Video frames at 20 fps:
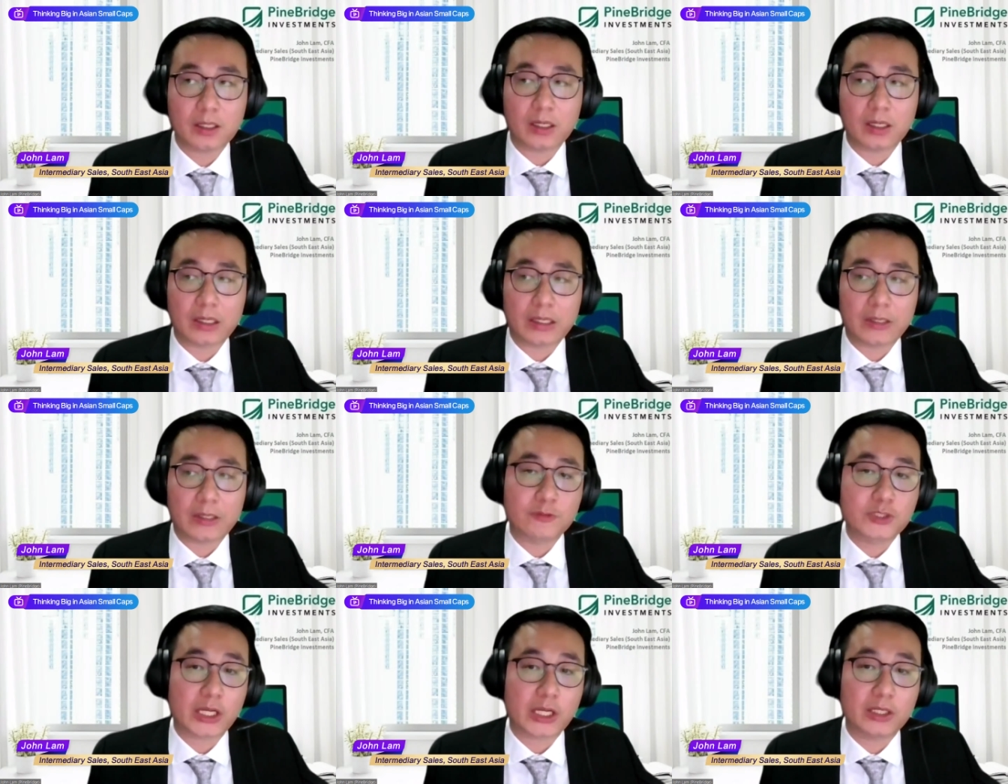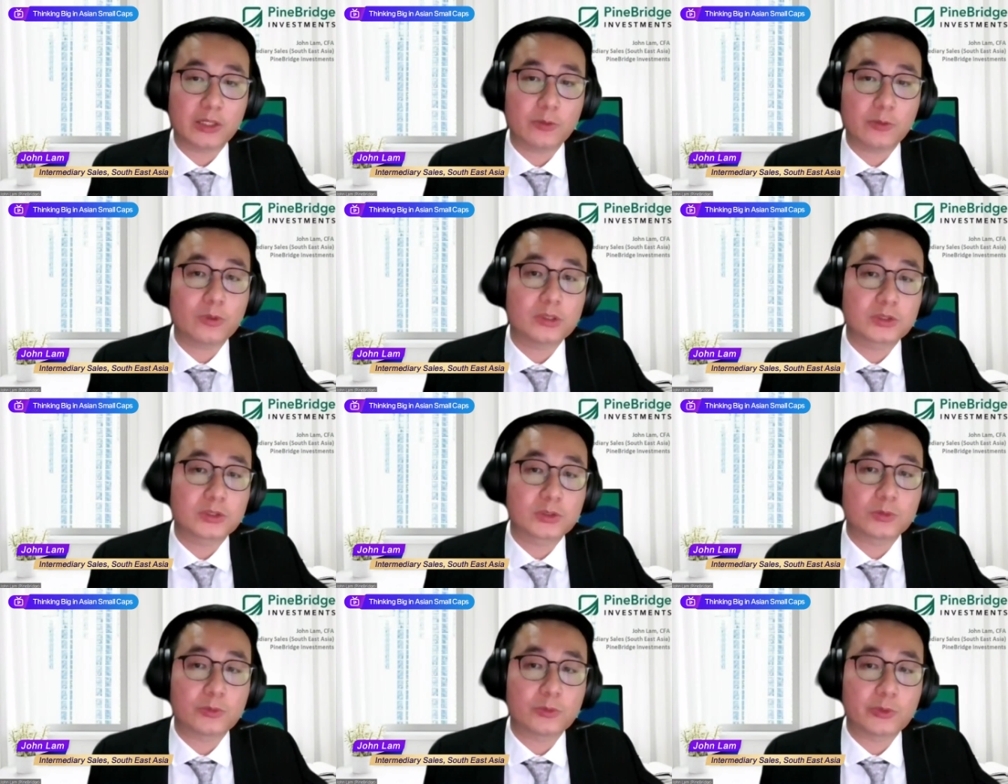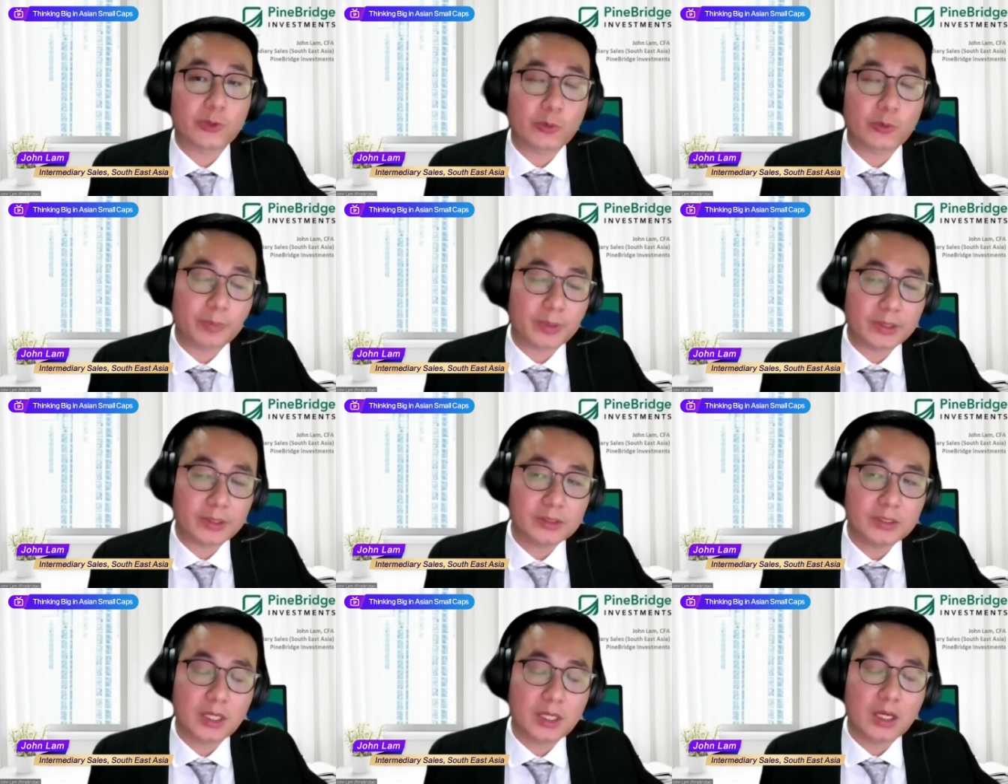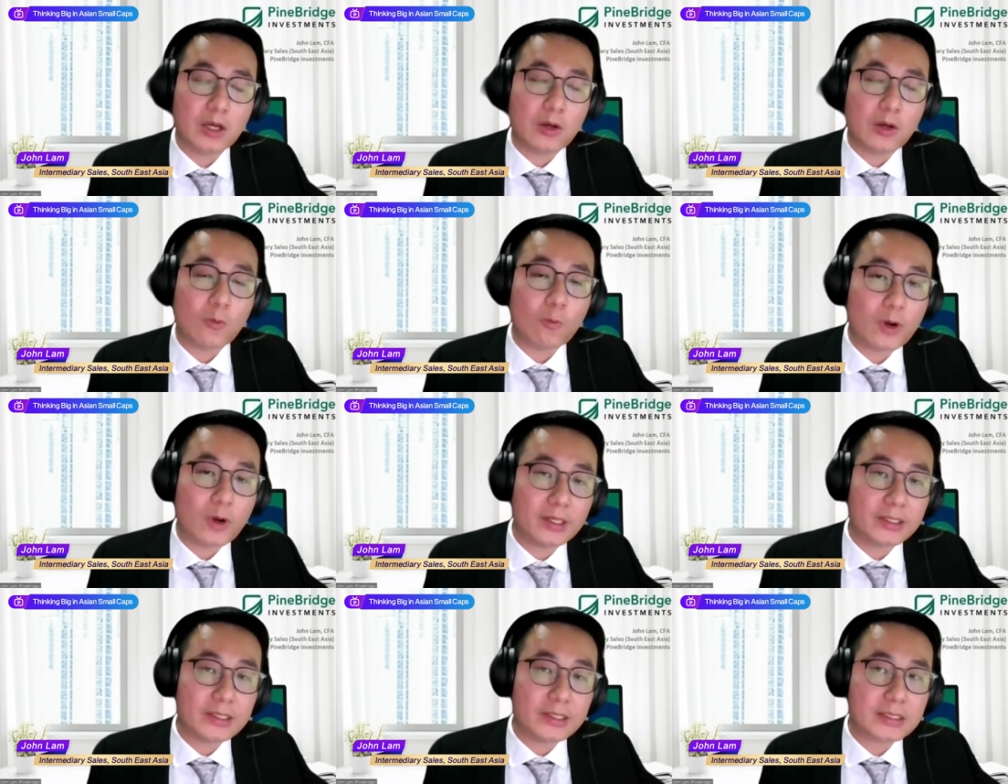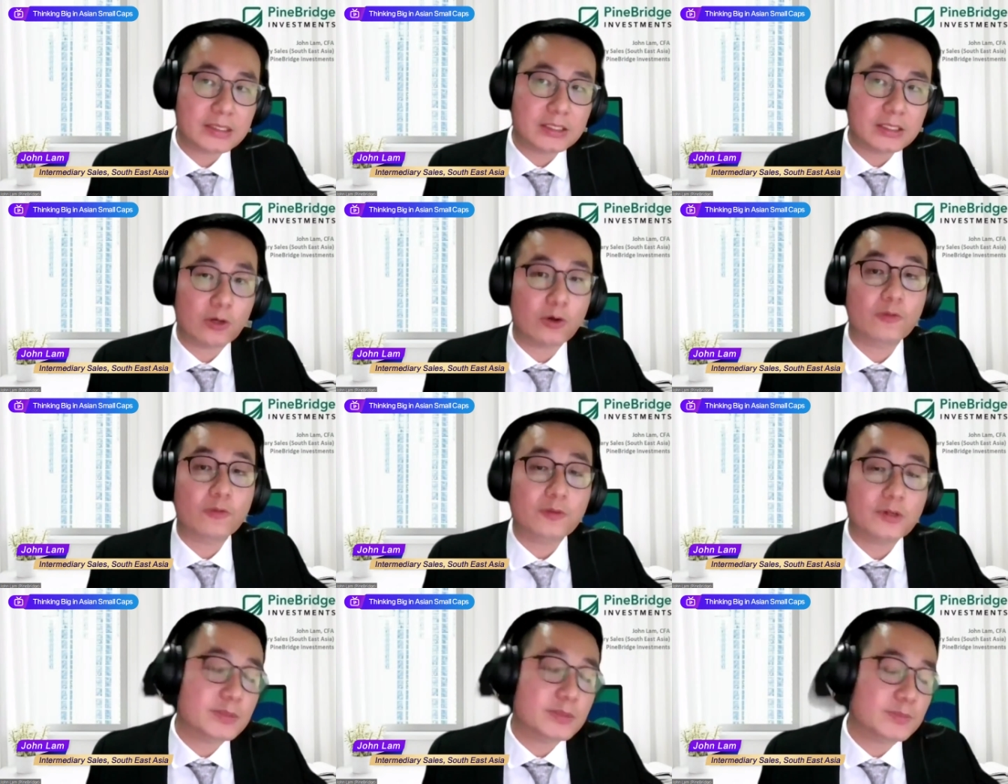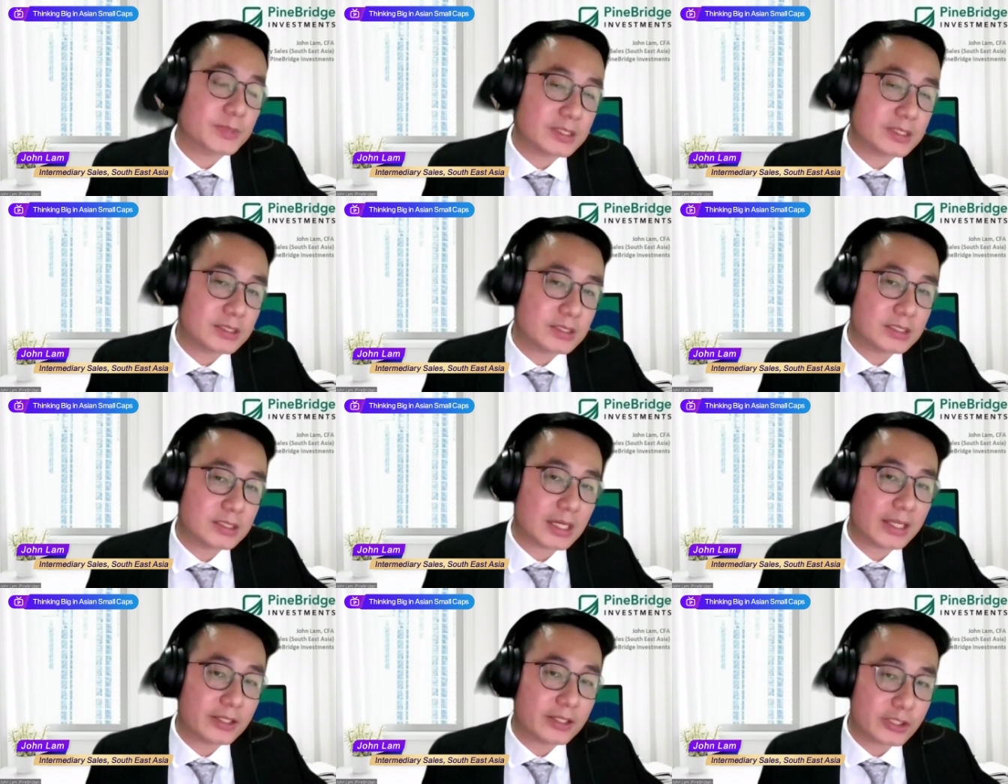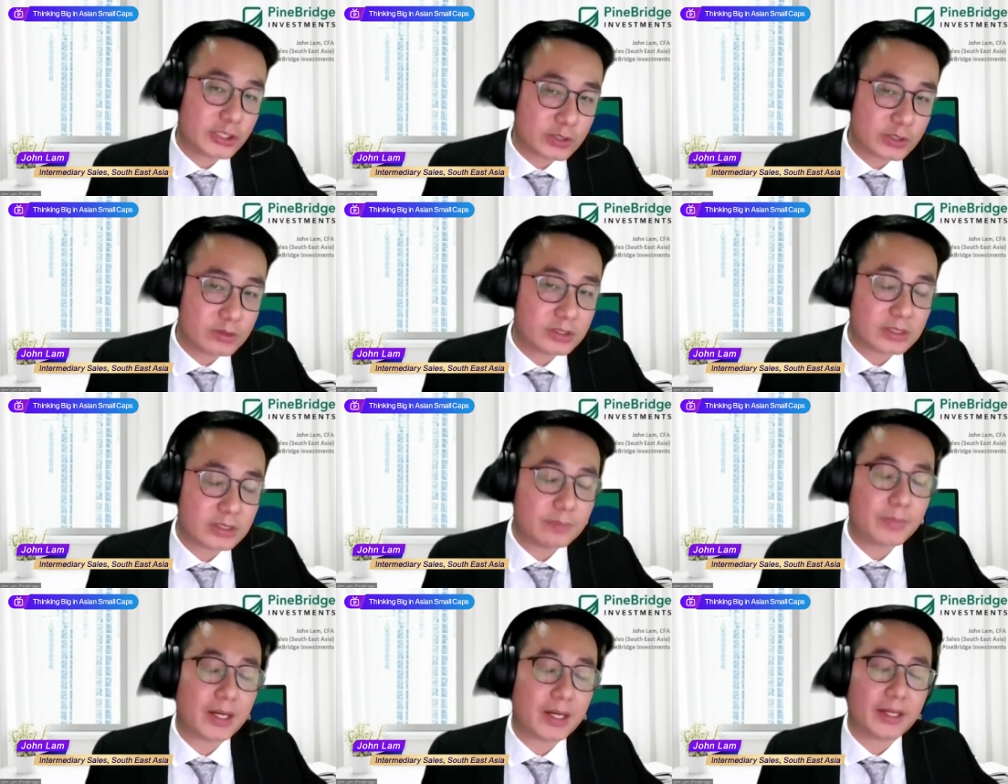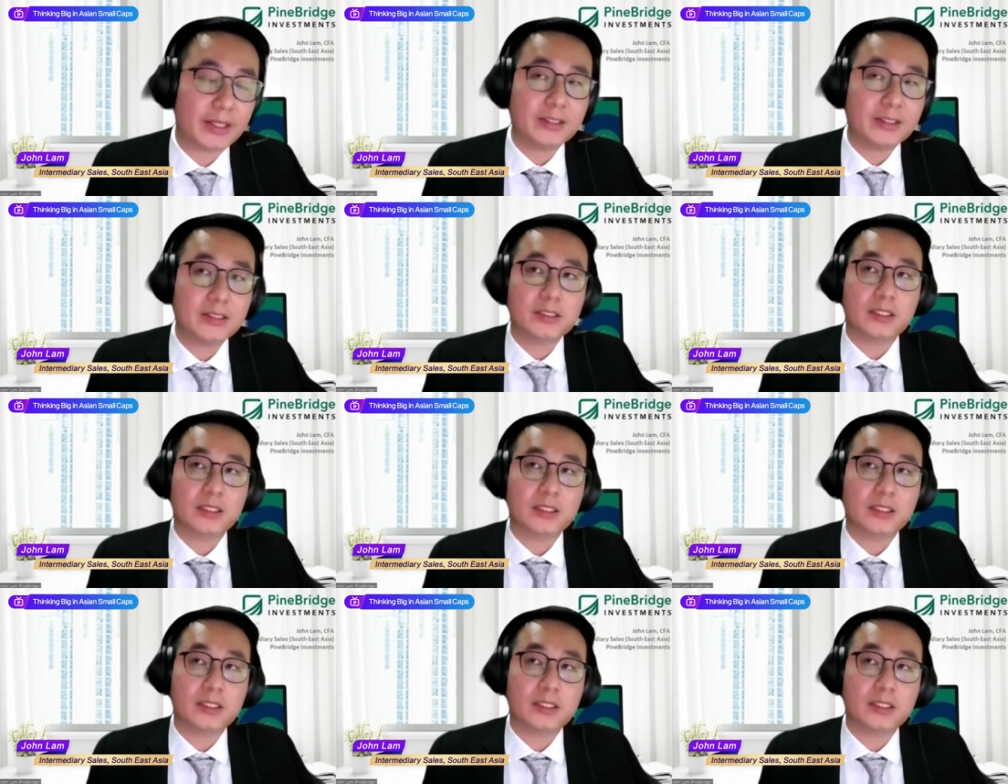if China were to reopen. One is there'll of course be additional demand